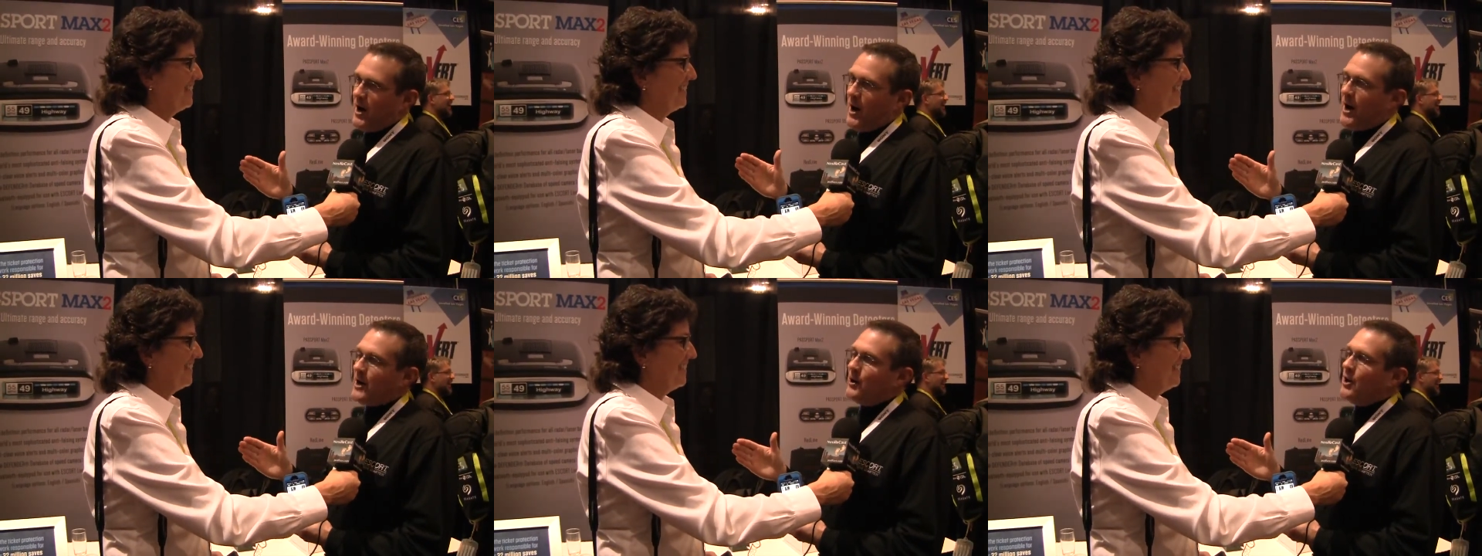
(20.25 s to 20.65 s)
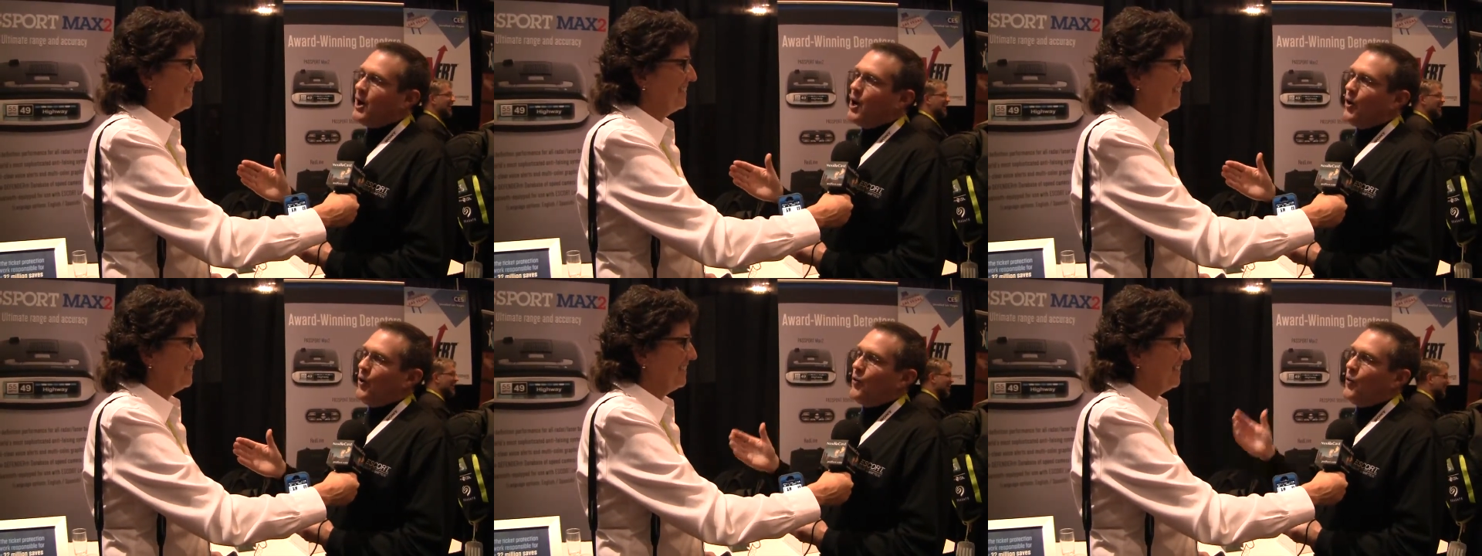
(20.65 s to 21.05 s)
Speaker 1: I don't
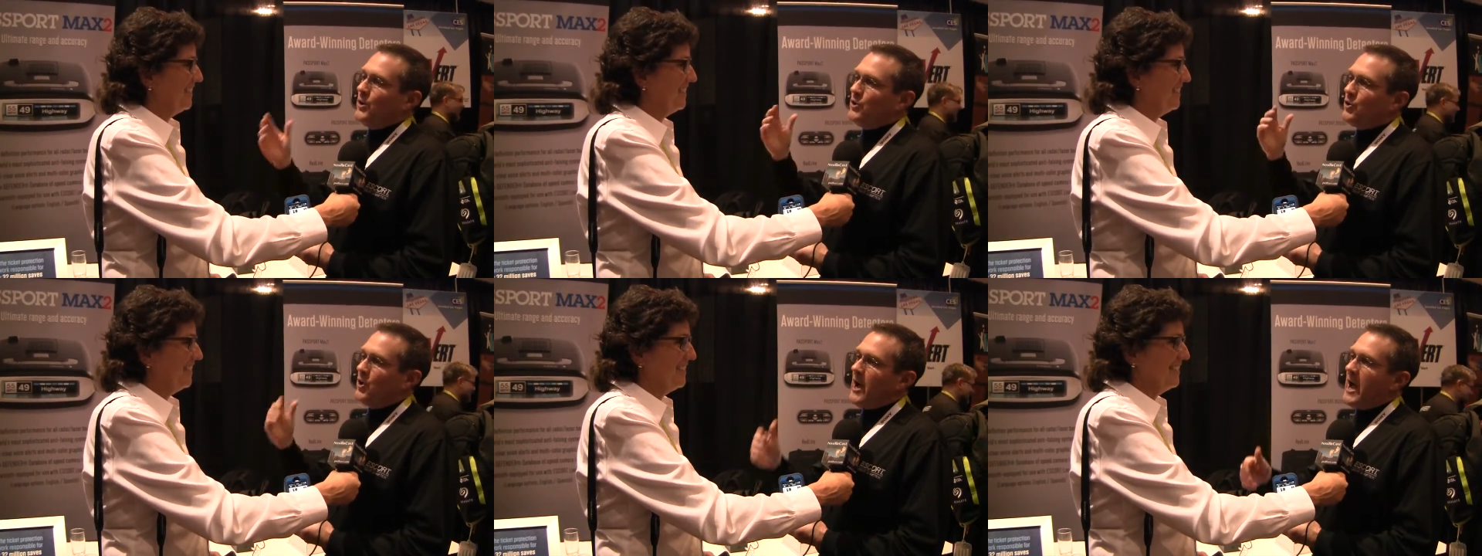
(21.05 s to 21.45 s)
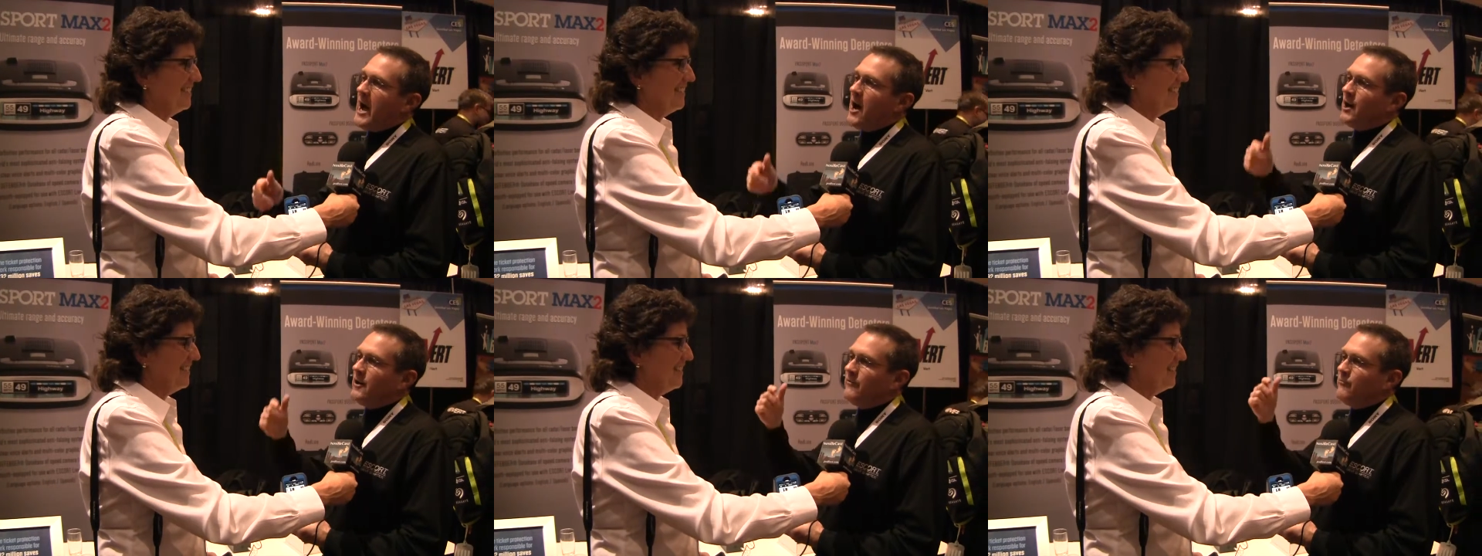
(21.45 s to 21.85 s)
know, when you're
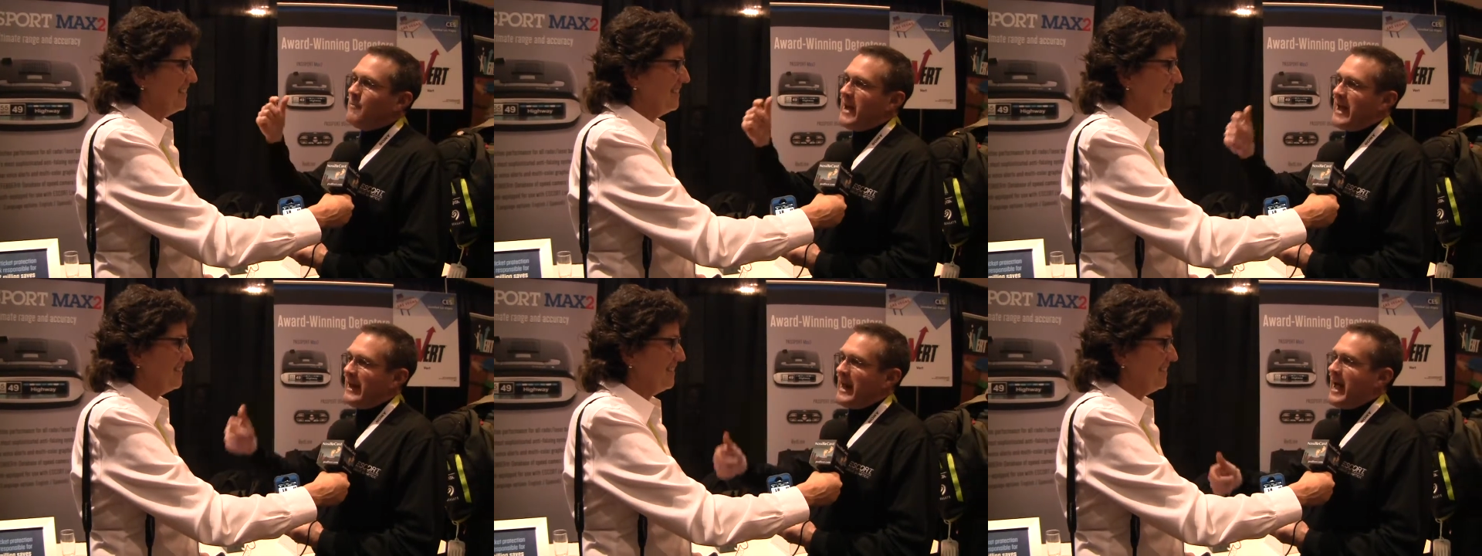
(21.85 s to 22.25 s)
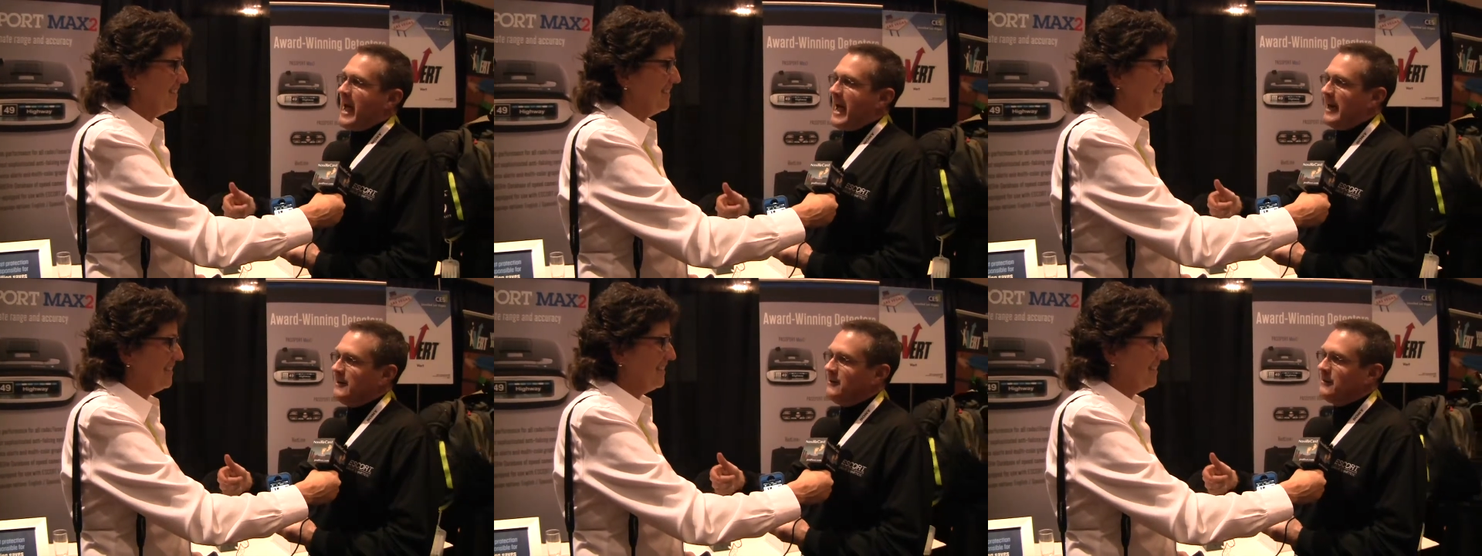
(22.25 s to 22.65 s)
out of
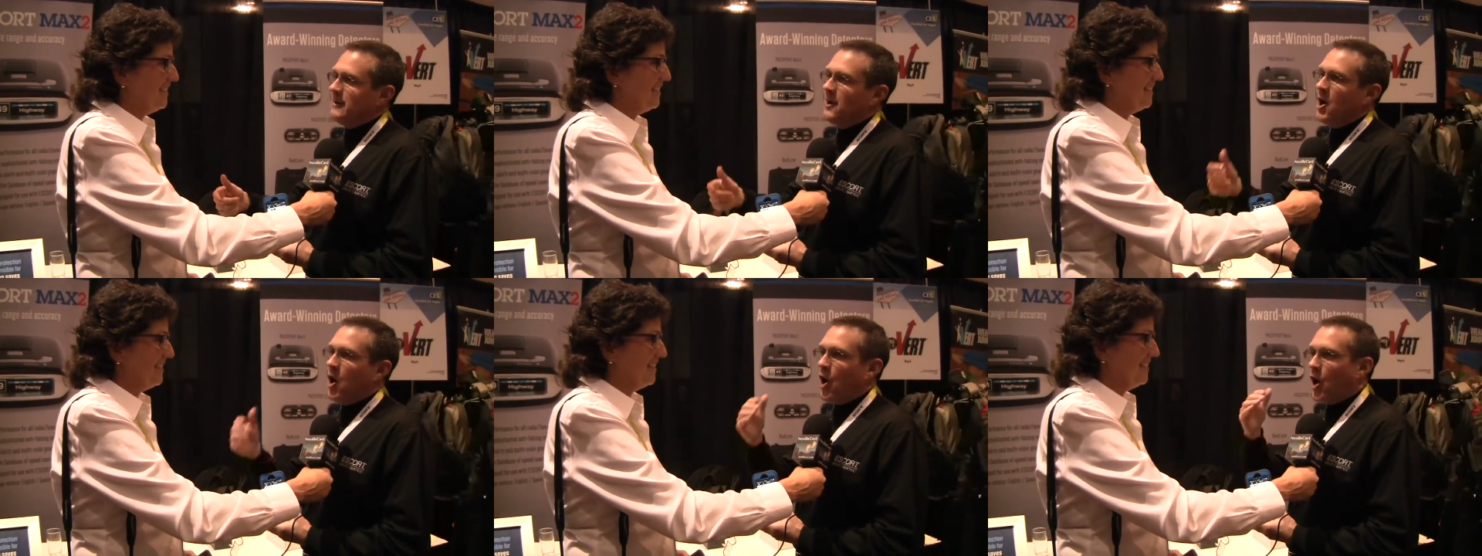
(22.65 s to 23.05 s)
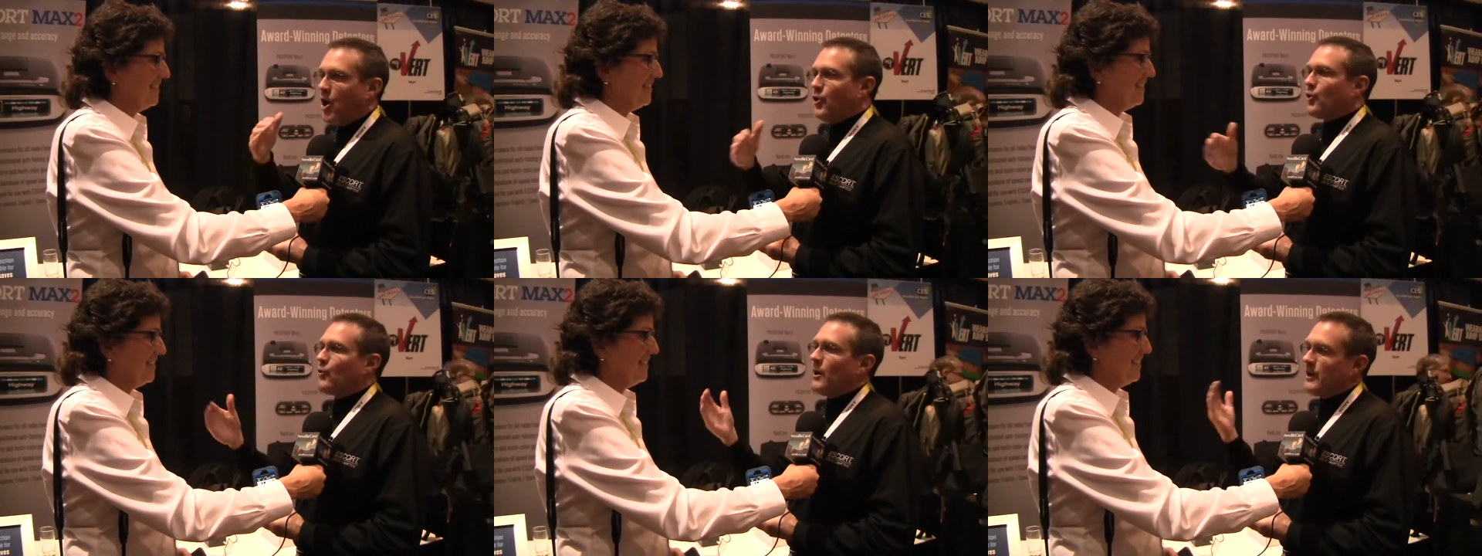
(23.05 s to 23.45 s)
Manhattan,
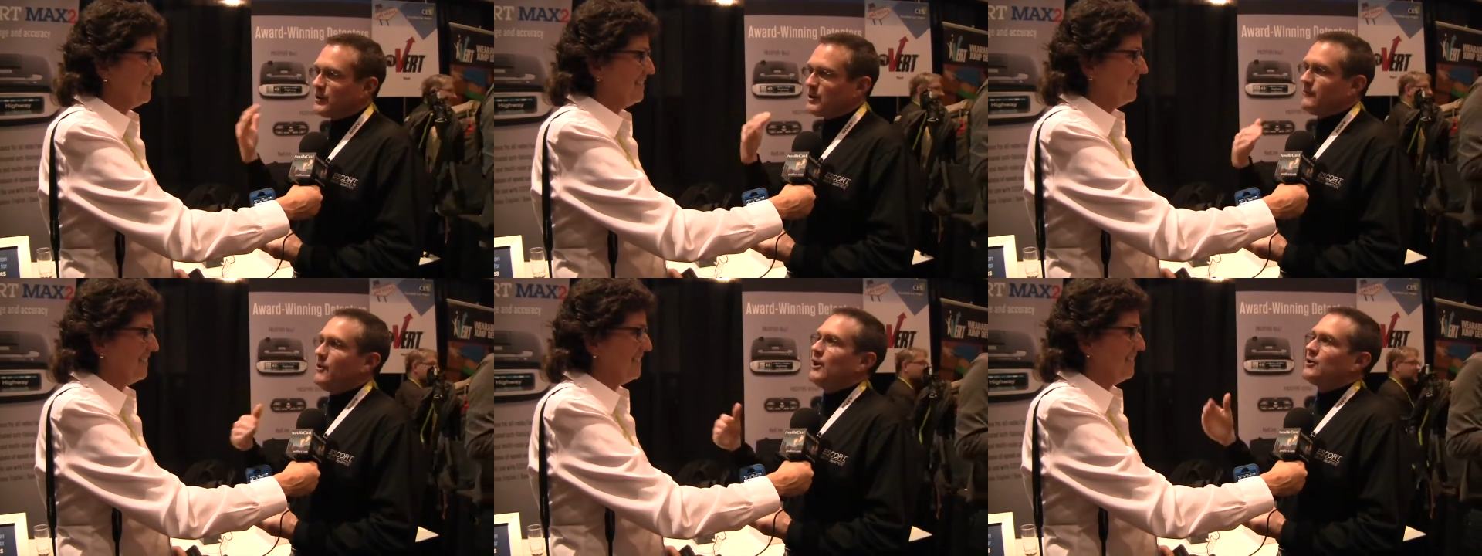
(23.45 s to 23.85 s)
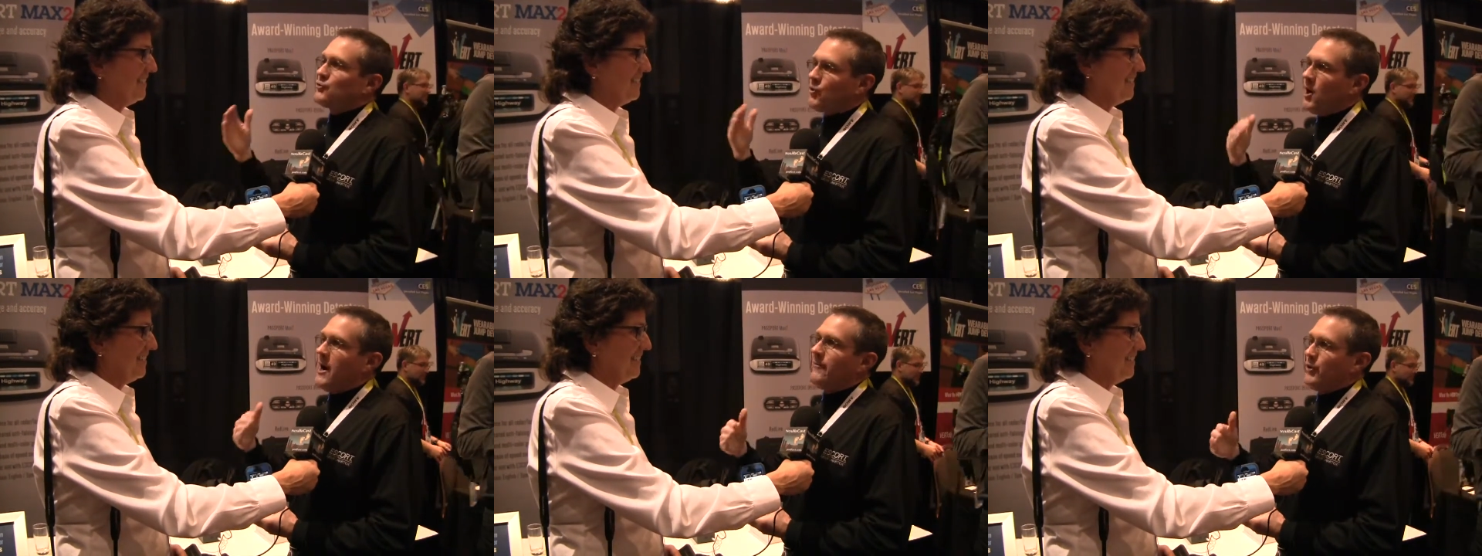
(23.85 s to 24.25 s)
all the rest of us
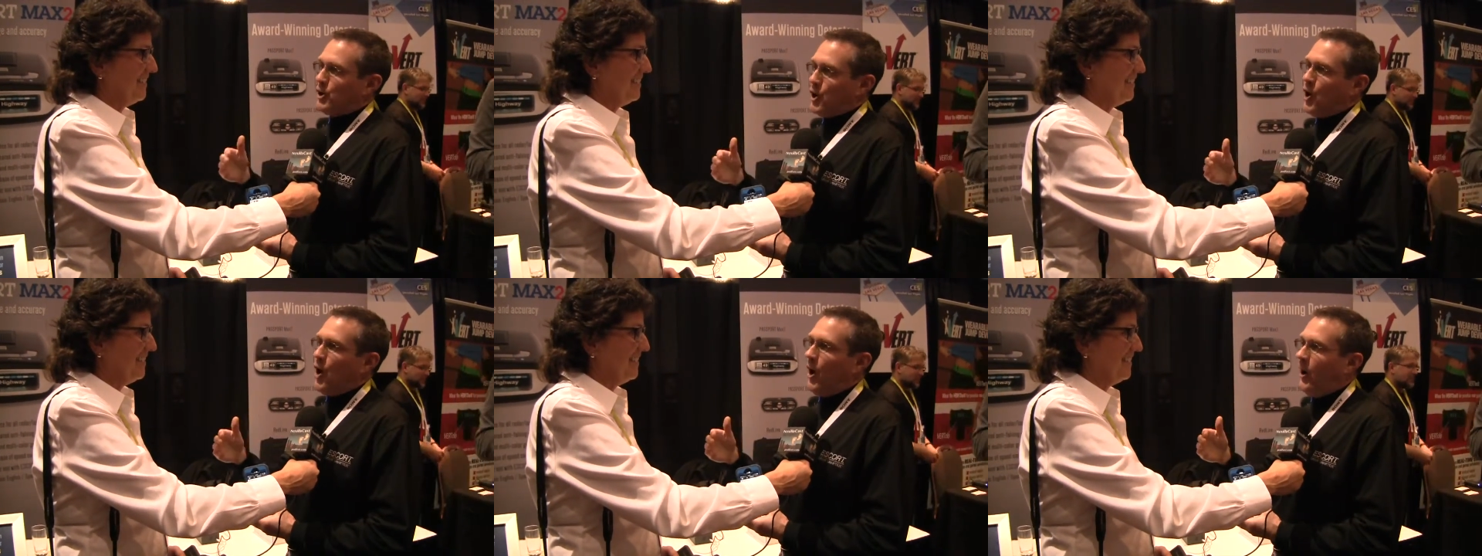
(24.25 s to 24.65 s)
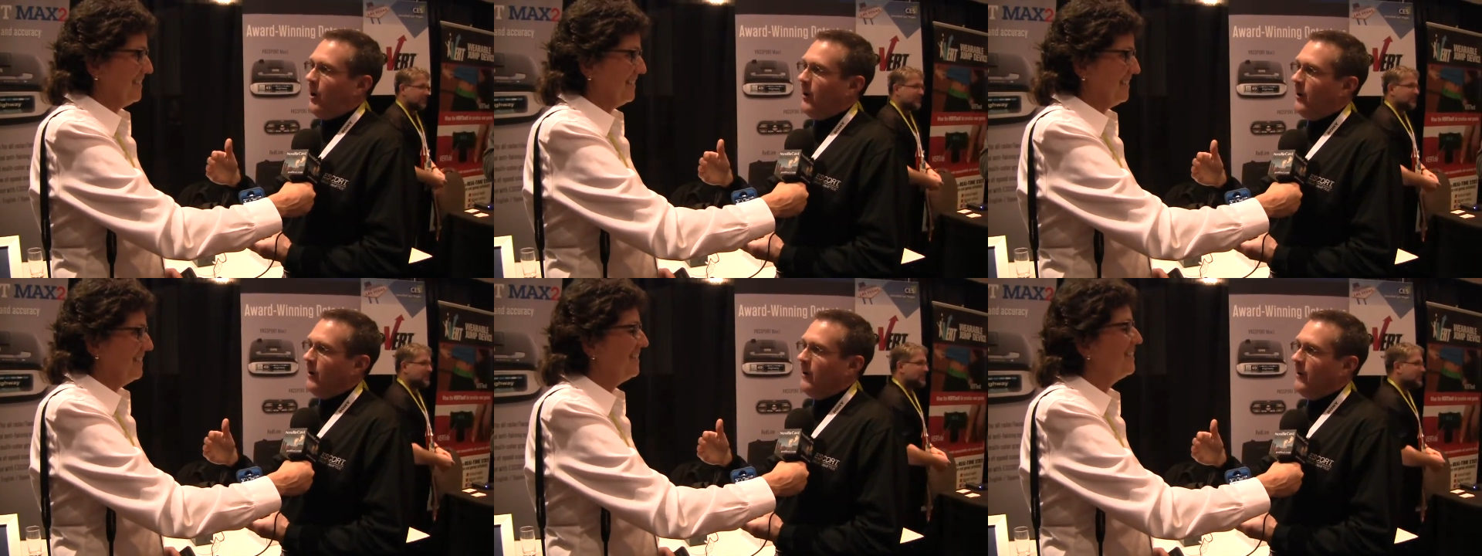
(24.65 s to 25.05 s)
drive a car.